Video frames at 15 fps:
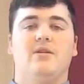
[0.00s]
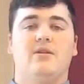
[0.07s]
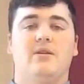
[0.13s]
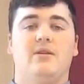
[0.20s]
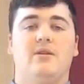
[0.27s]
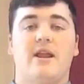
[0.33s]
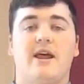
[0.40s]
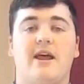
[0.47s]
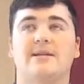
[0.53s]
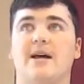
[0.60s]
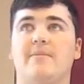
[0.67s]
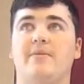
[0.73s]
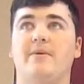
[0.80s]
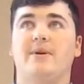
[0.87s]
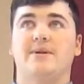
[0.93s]
The next
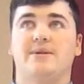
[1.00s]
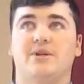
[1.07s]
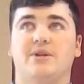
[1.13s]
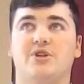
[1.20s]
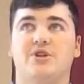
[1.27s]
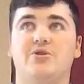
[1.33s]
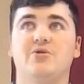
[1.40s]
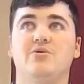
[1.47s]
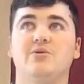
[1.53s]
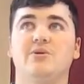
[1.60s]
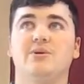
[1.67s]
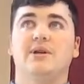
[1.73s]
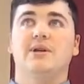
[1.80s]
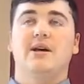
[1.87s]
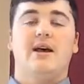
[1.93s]
step is to
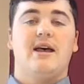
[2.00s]
choose